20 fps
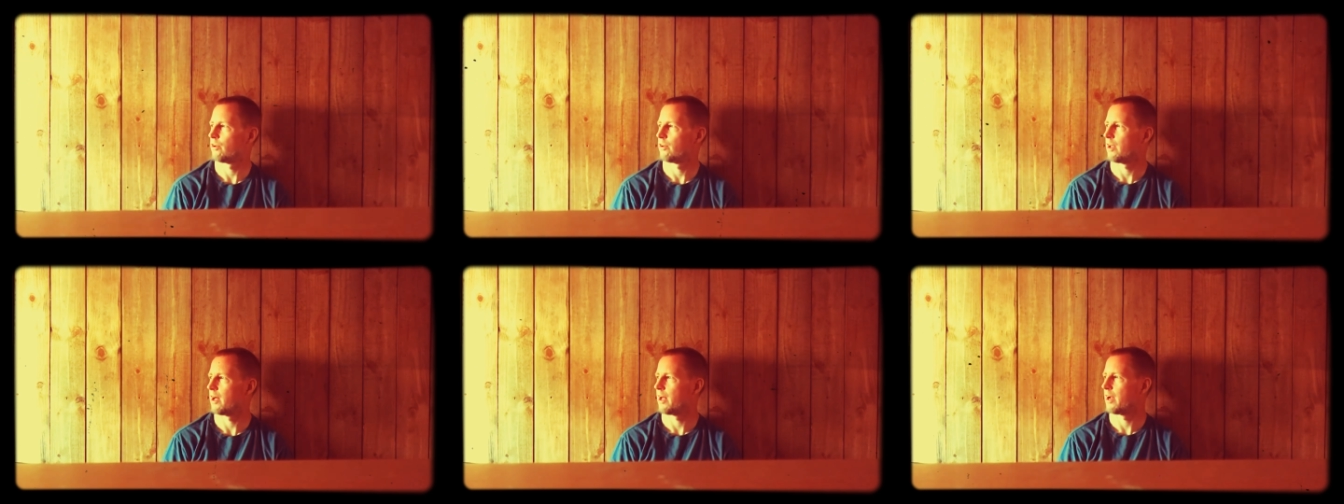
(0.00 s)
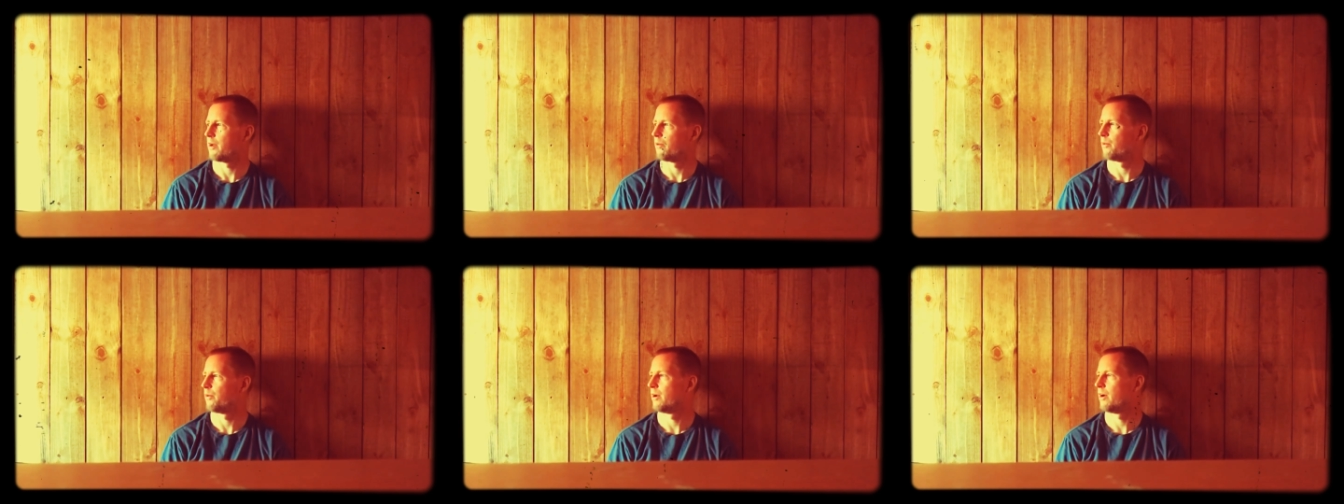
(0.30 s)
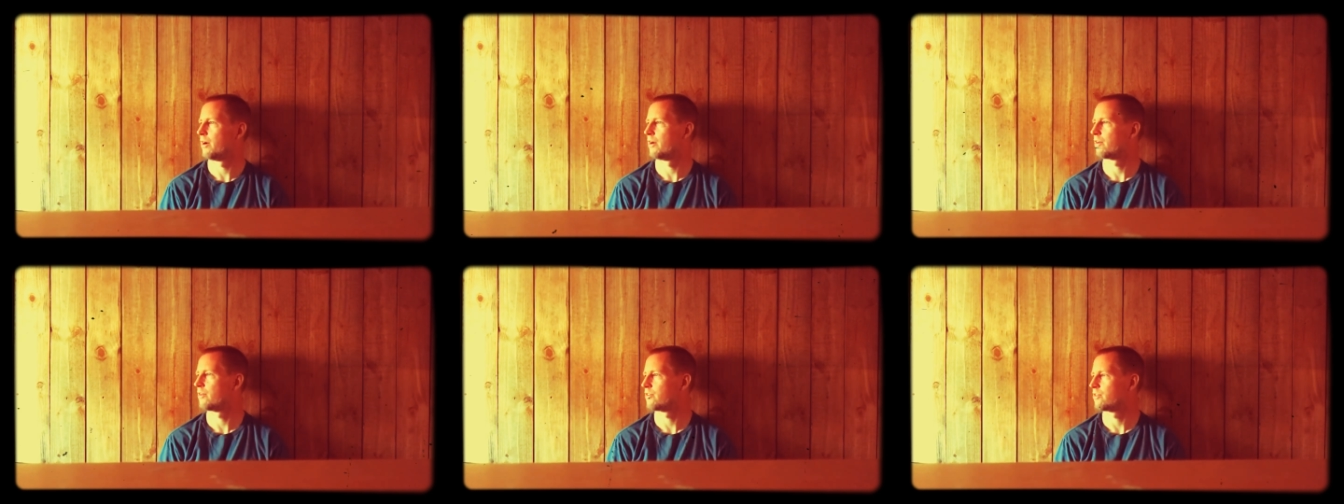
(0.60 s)
a lot of
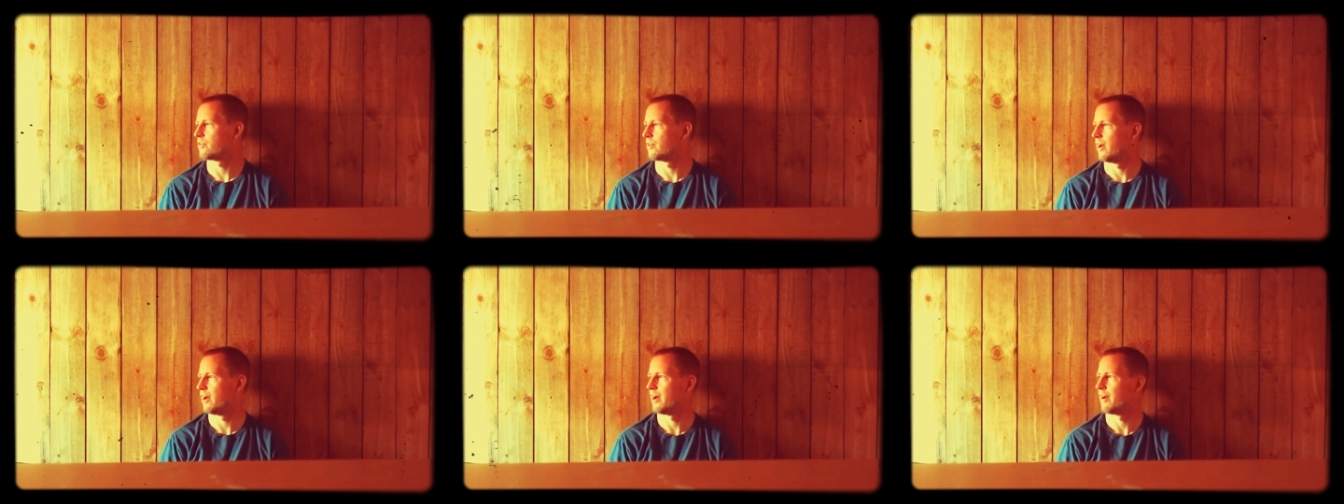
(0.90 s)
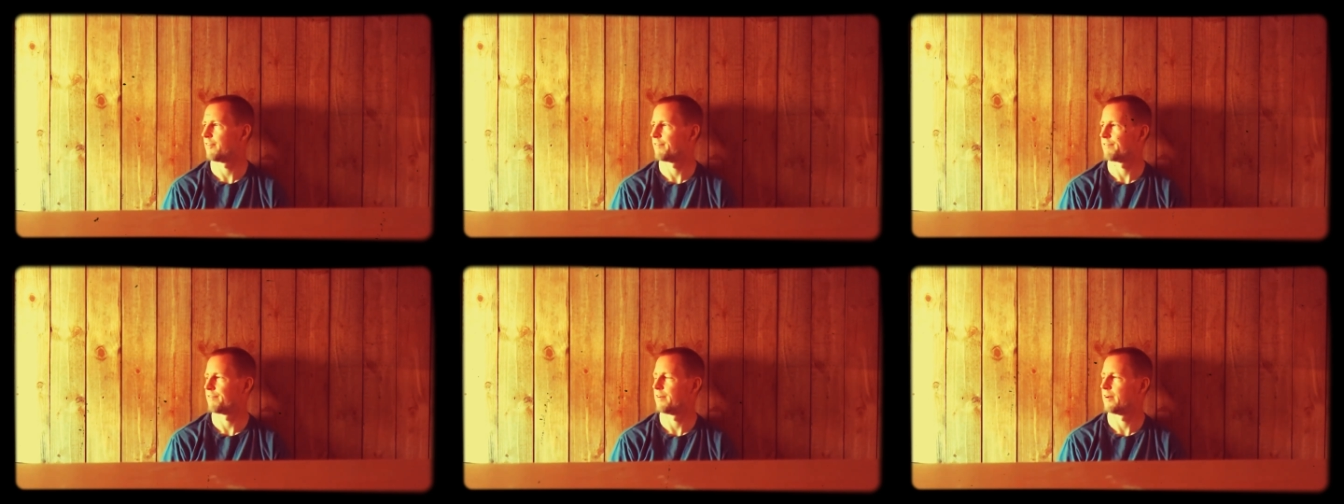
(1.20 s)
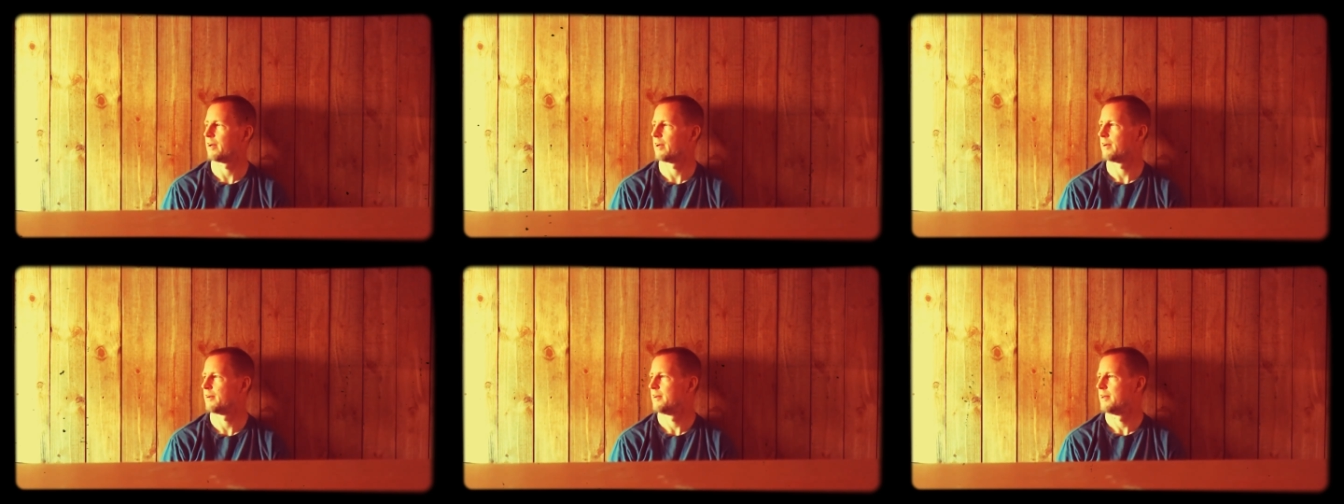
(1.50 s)
weird stuff.
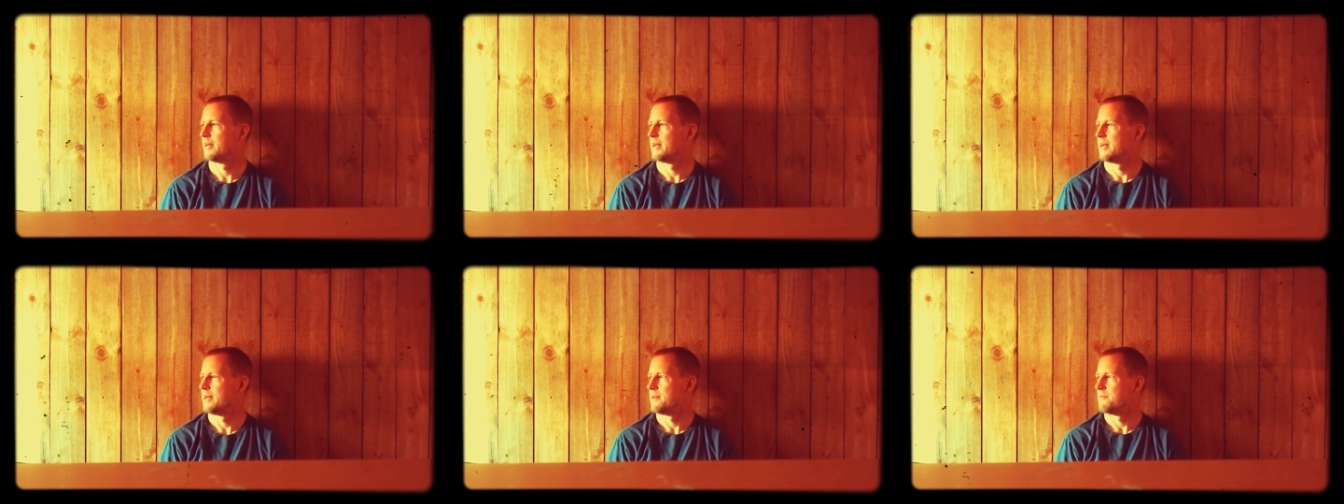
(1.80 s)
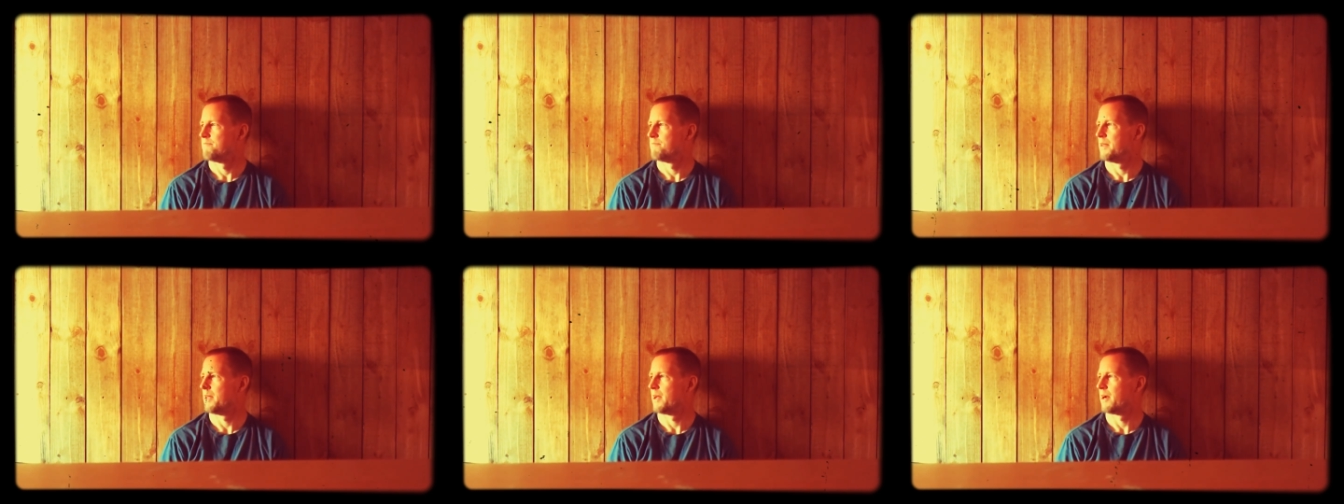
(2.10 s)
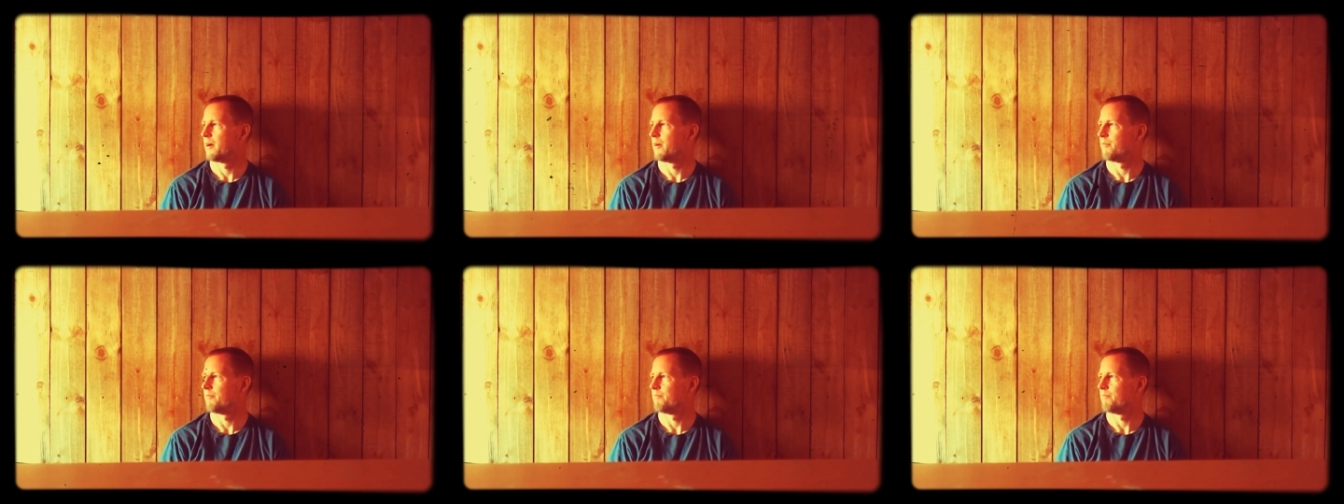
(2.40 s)
You know,